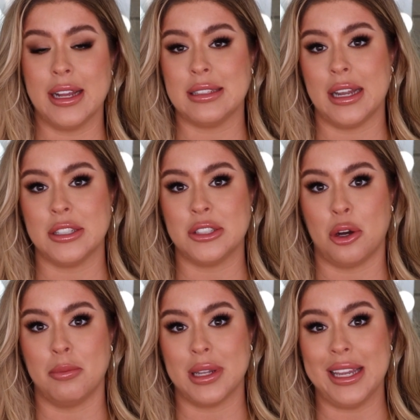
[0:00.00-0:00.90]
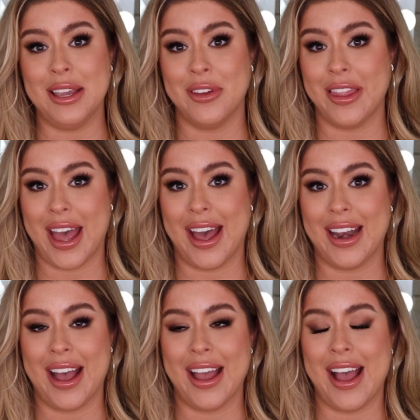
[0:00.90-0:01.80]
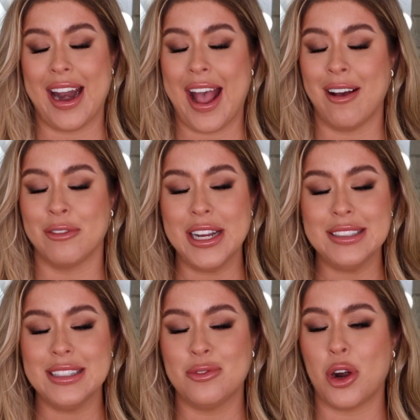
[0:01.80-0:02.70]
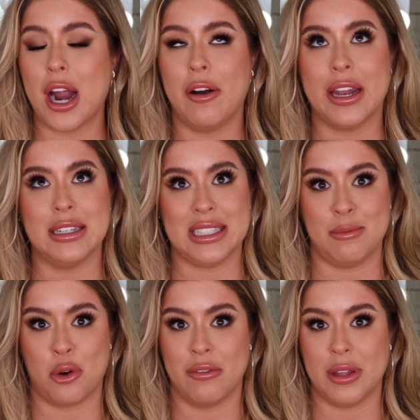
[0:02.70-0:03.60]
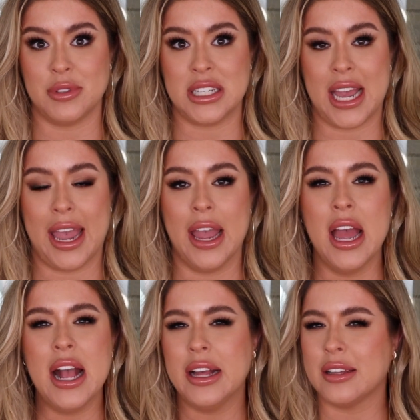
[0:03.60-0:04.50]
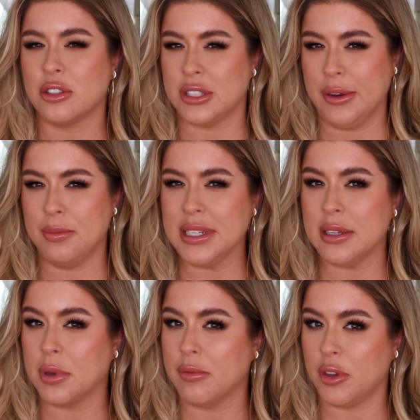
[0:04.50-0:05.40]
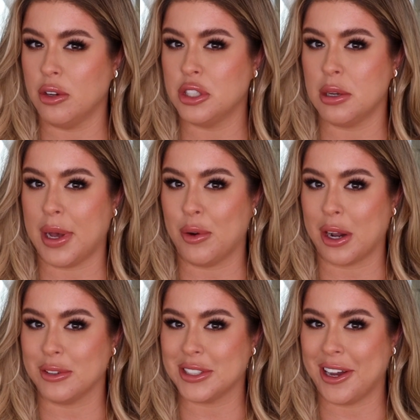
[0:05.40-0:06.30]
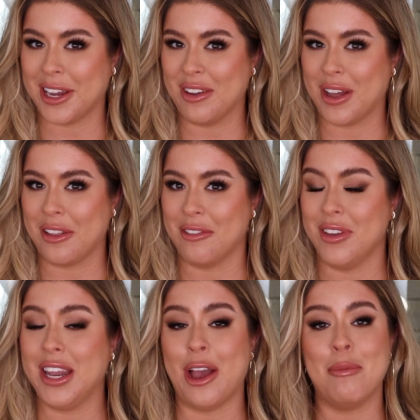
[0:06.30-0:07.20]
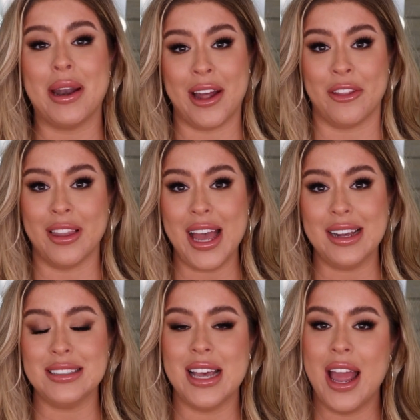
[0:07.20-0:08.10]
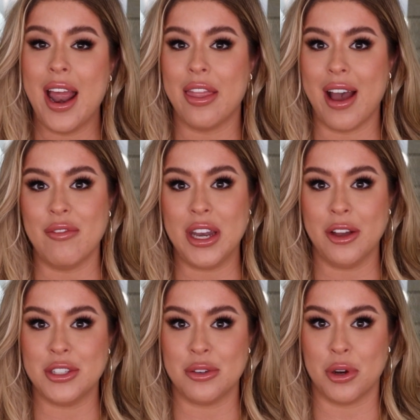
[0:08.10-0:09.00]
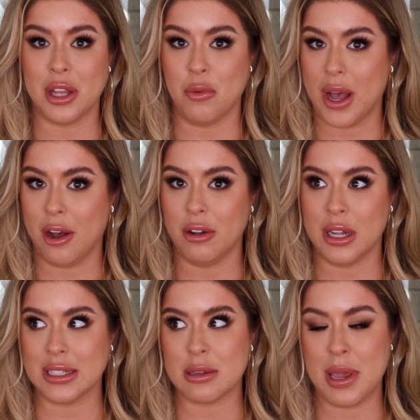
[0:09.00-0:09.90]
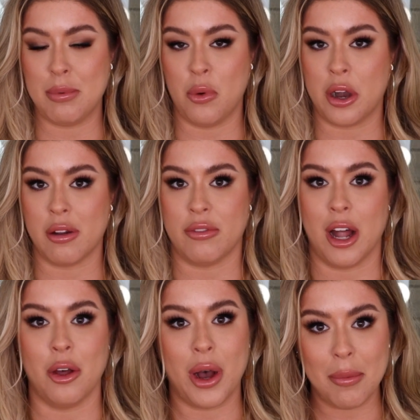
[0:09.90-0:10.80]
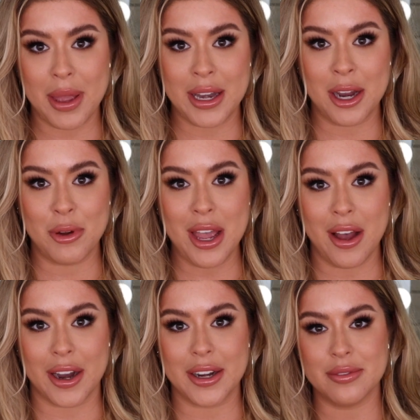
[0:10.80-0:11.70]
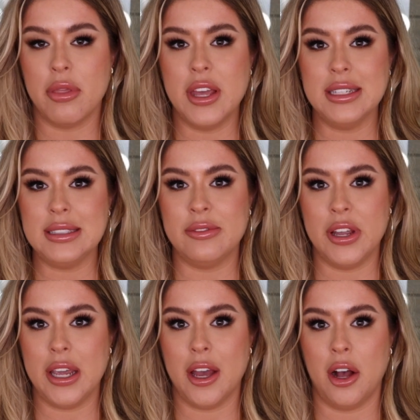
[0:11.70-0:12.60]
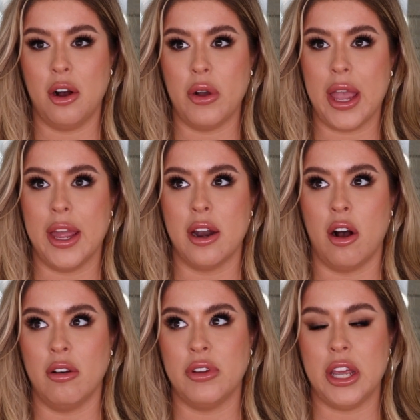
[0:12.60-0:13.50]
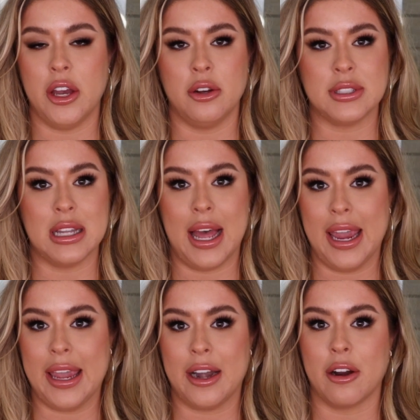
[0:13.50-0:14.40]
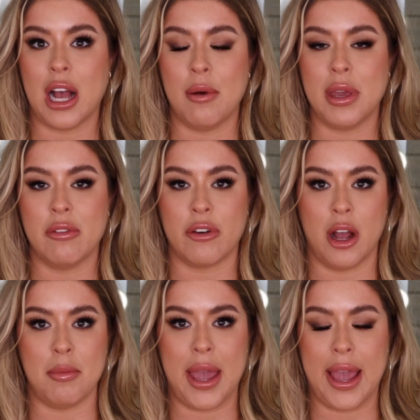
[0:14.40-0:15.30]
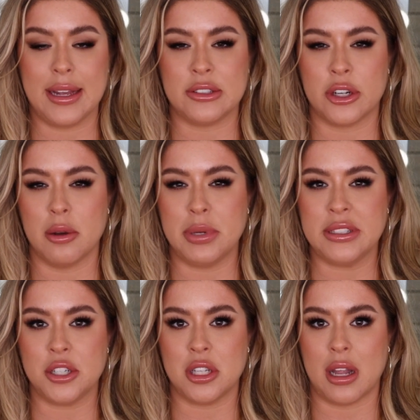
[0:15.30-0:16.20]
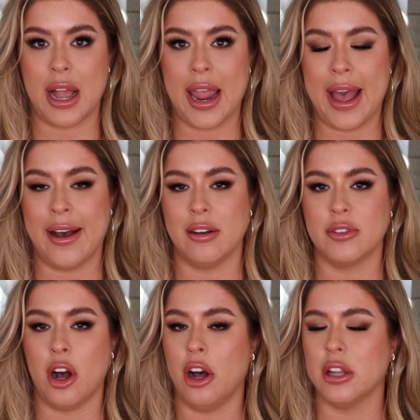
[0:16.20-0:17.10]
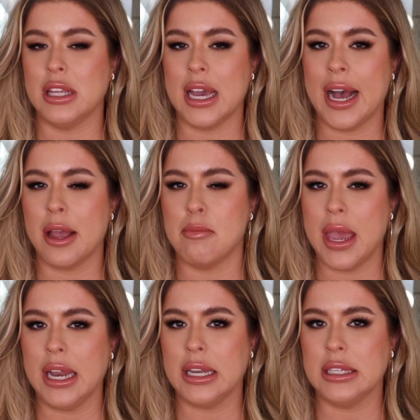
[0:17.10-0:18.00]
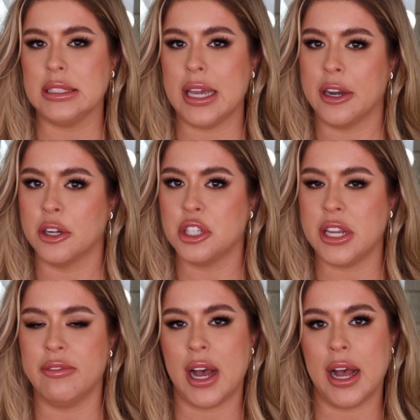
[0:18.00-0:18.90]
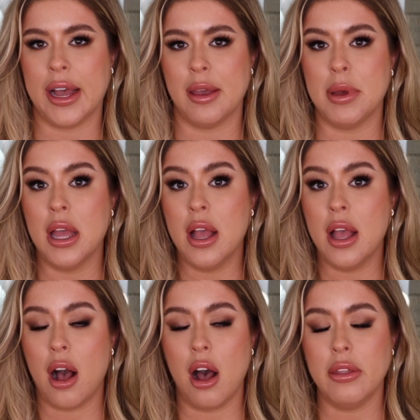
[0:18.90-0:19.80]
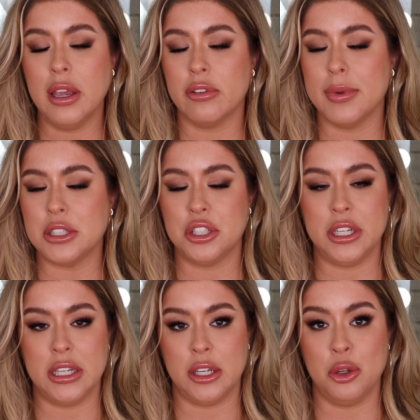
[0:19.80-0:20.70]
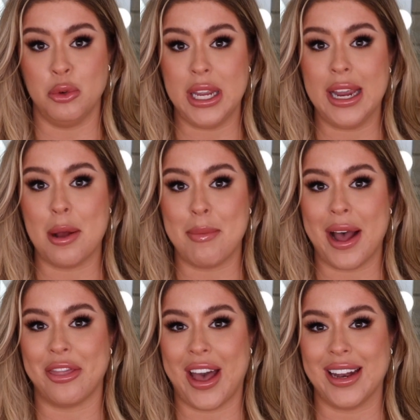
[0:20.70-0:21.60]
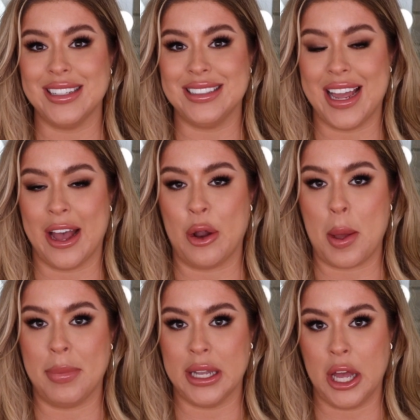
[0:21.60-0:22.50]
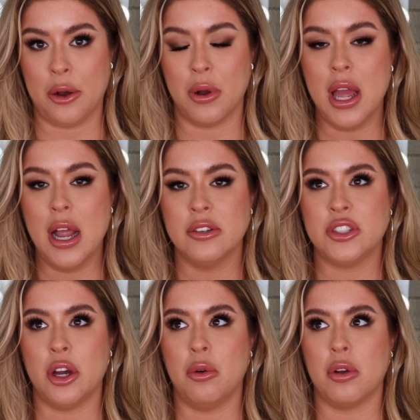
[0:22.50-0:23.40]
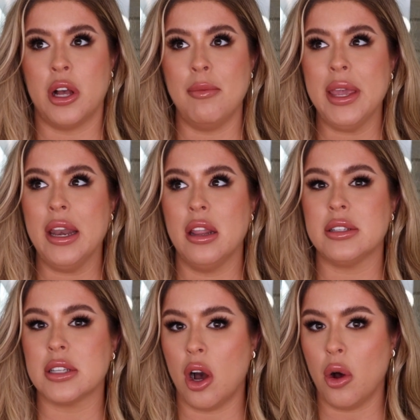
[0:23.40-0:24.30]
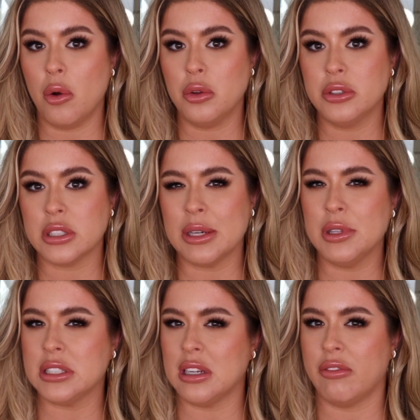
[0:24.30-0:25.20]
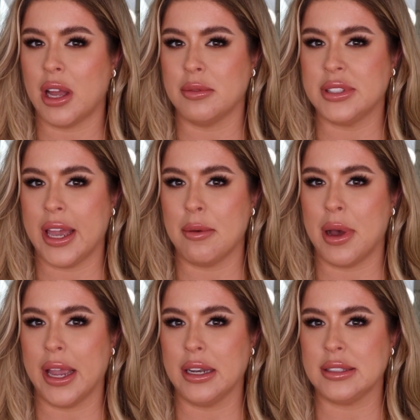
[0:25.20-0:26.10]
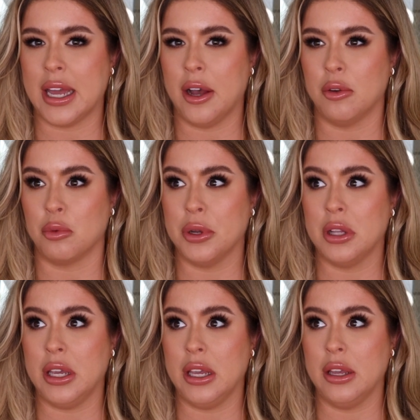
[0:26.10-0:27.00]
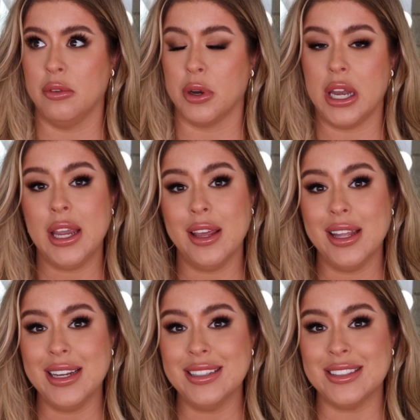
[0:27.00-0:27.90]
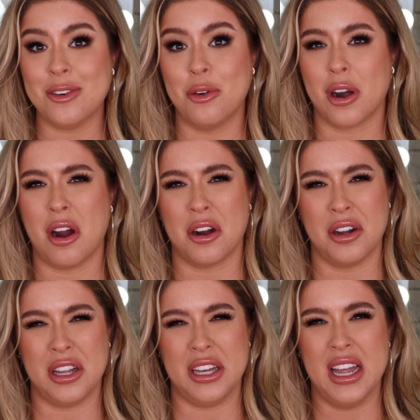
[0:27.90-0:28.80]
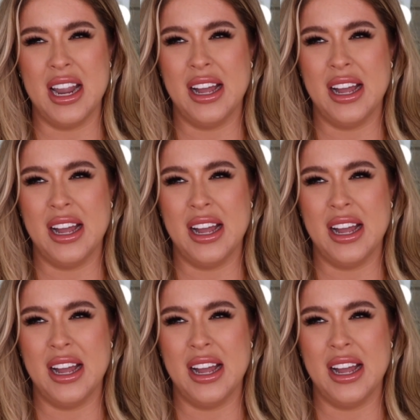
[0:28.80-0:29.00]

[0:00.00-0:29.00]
because I just don't believe in that. And I have reasons for it. I'll get into some more of them today because there seemed to be some confusion about what I was talking about on the video, but nonetheless, that video did really well. Lots of people wanted to follow up, and here we are. This video and all videos like it are coming from a certain position that I have called the high maintenance energy vibe. All the information you need about that is down below. So coming into this cold, some of the stuff I'm saying might sound really ridiculous or hard to